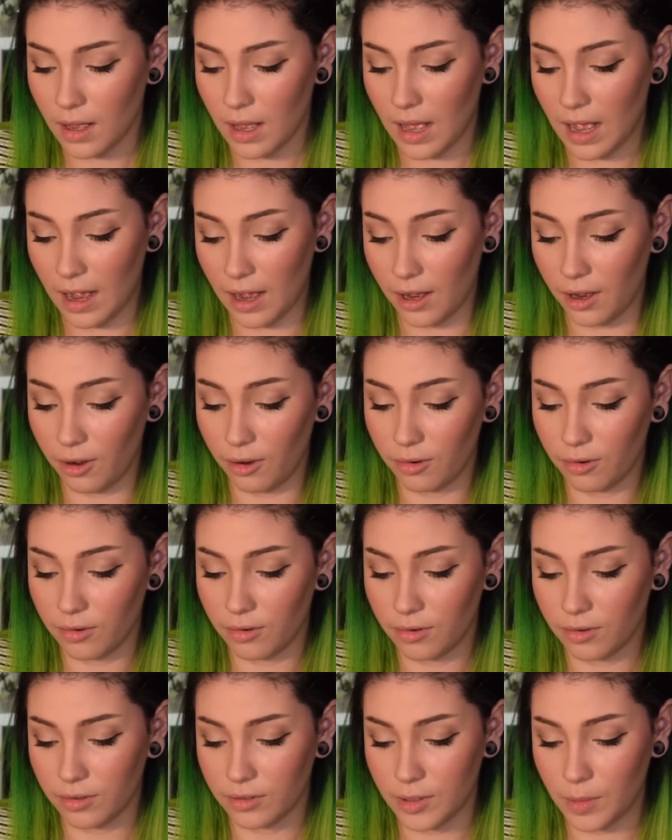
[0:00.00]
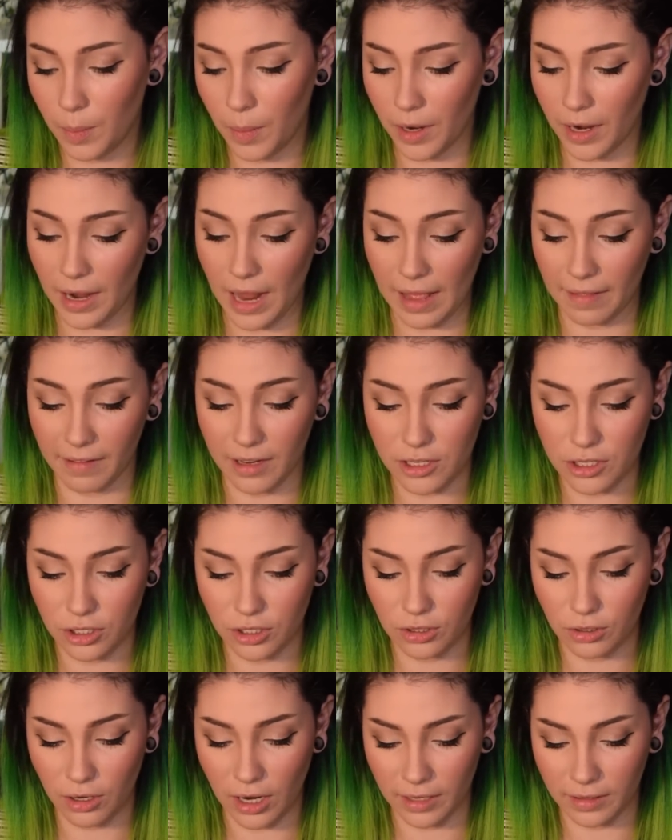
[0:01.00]
how to put on eyelashes
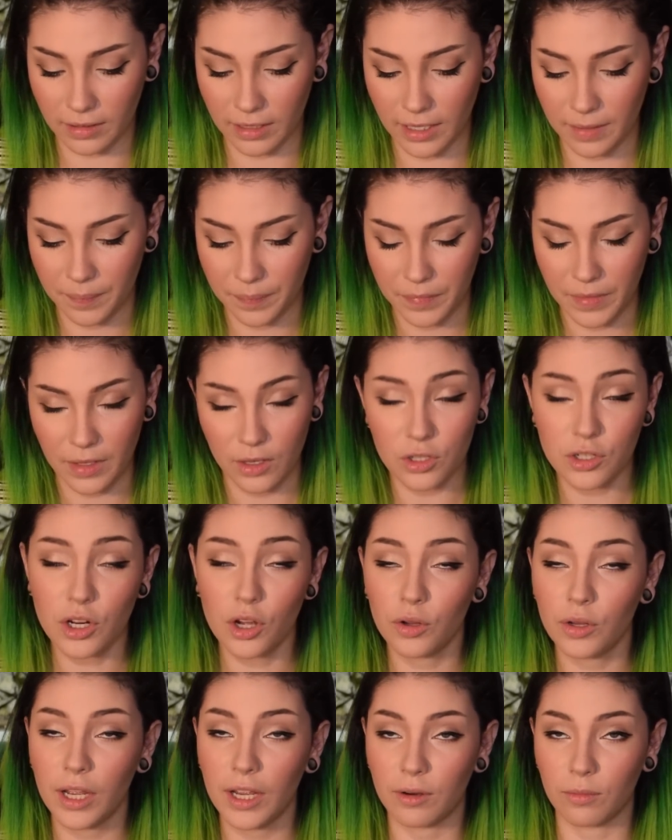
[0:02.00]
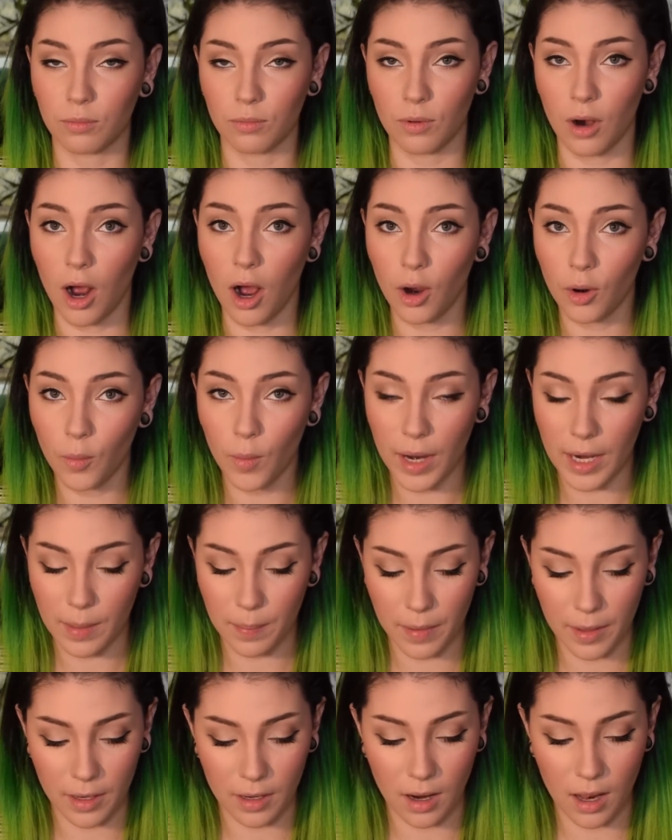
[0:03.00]
correctly. There's no like wrong way to
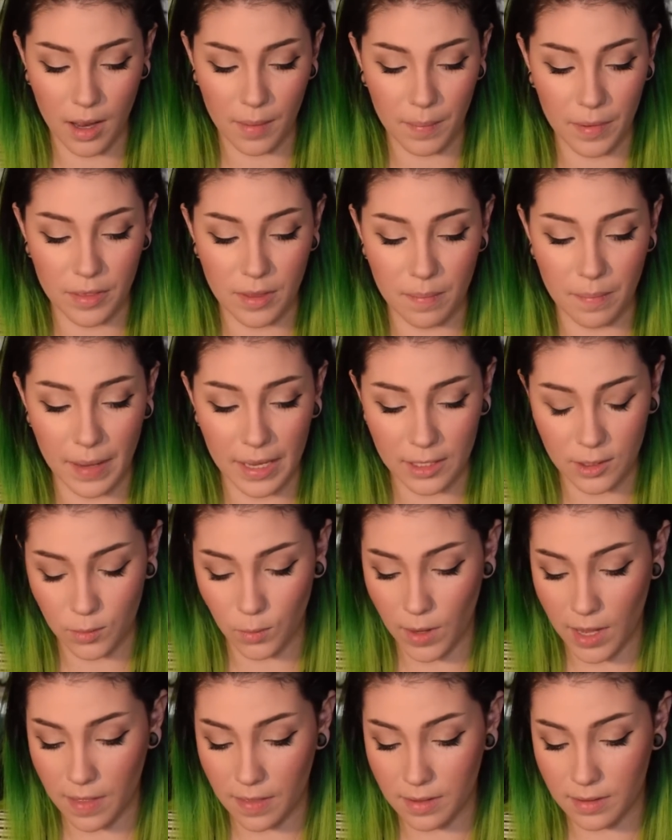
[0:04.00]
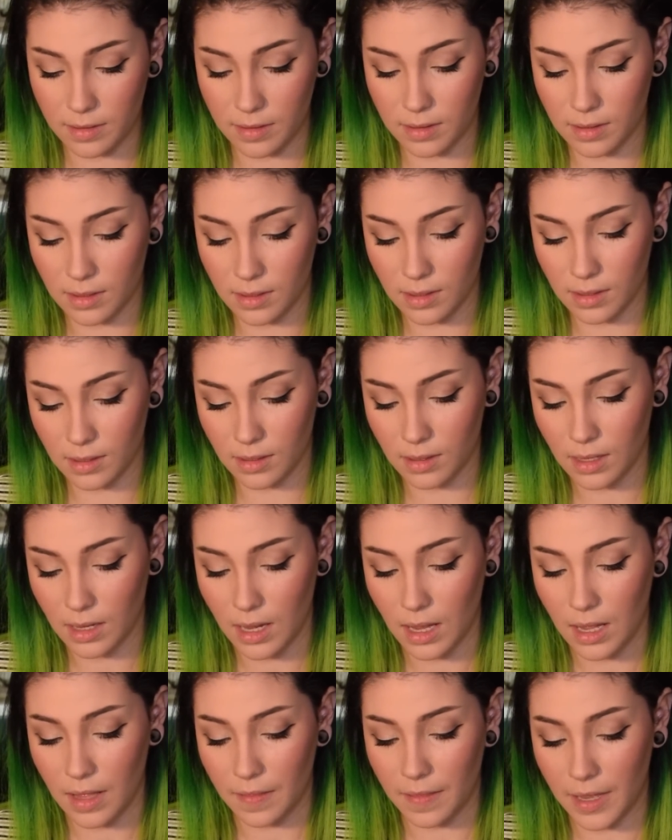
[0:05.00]
put it on, but the best way
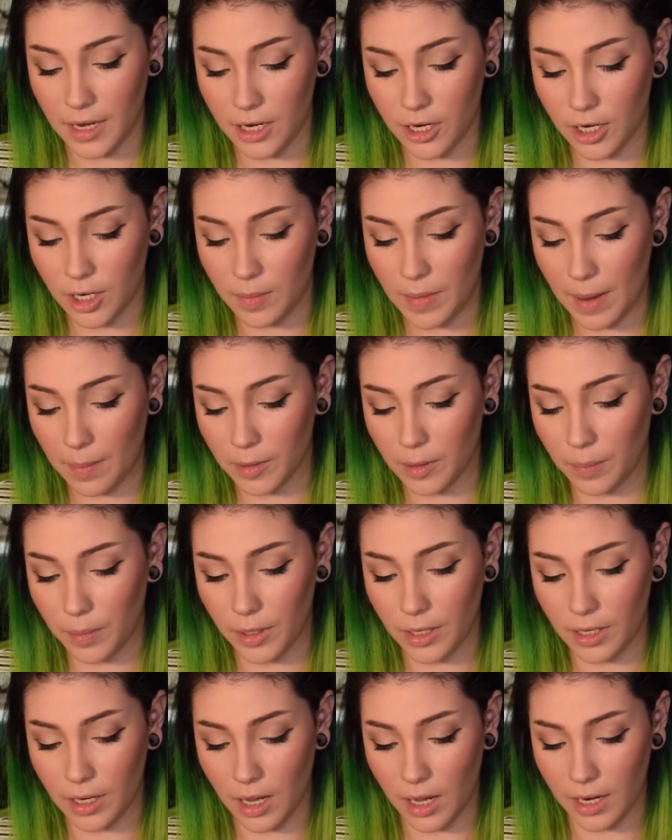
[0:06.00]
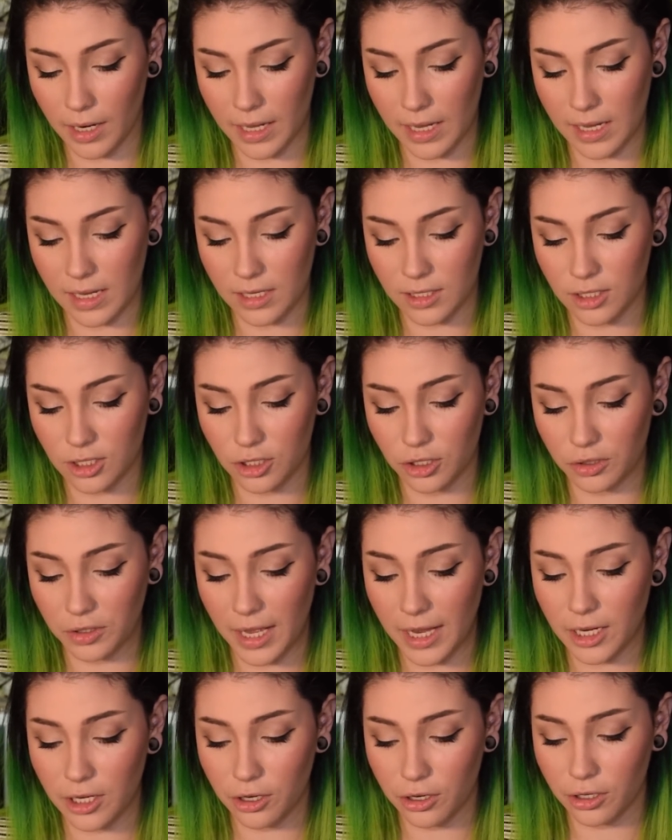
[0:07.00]
that you're going to be able to put it on is to
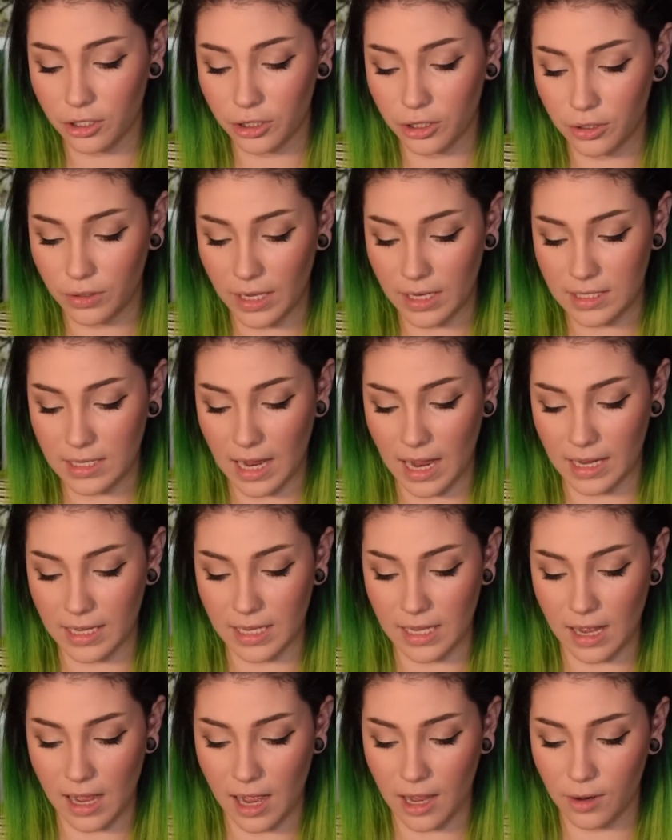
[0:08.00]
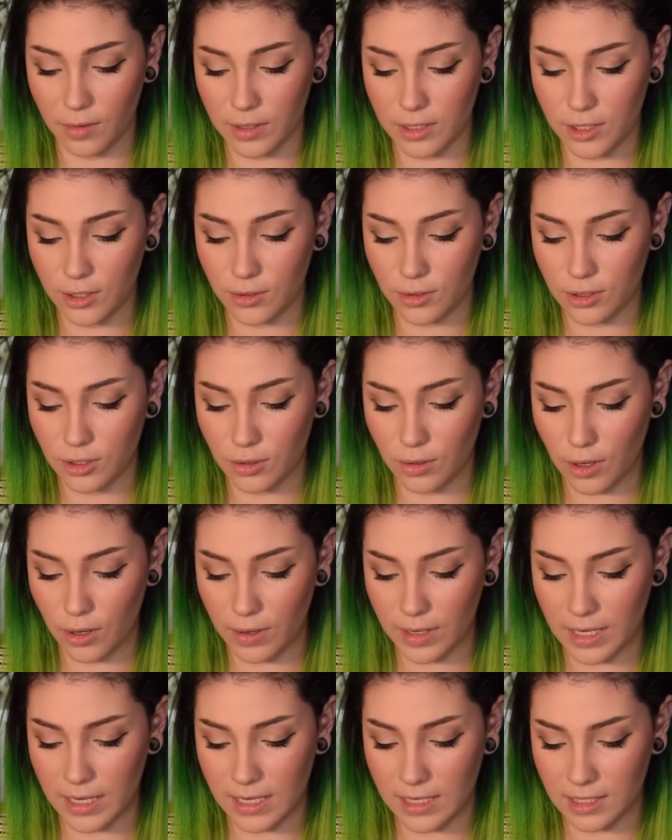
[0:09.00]
let your glue get tacky. I always use duo
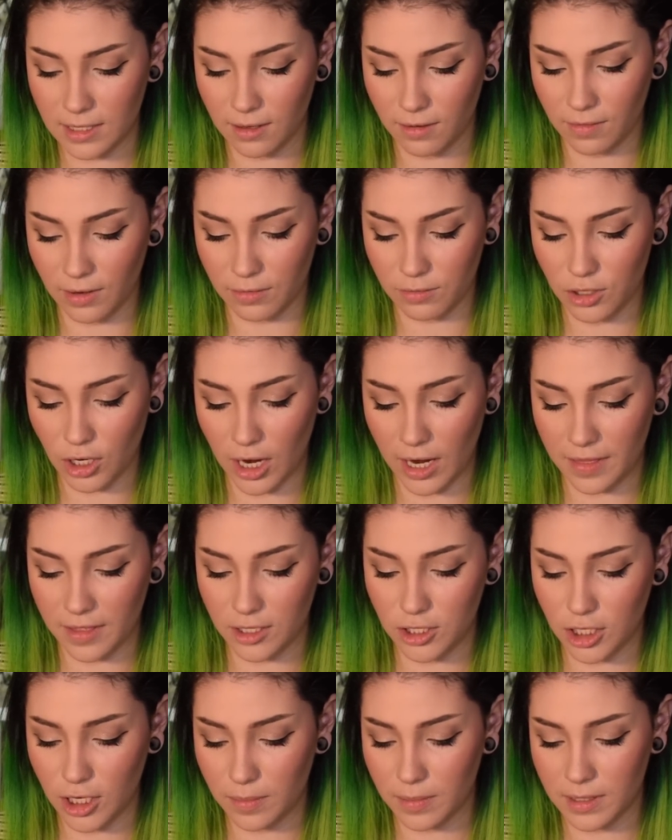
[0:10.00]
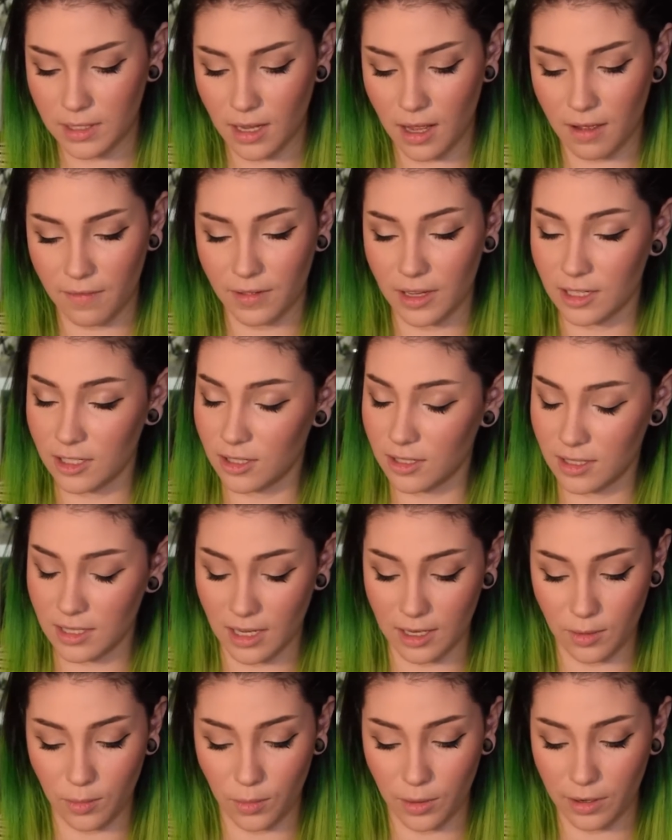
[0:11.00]
adhesive. I've tried the cheap stuff. It just
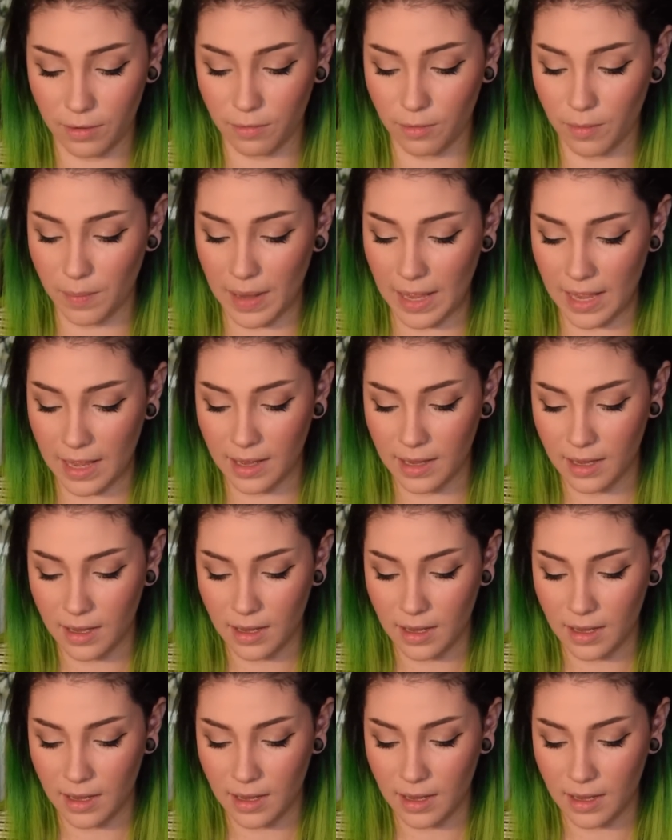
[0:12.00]
doesn't work for me.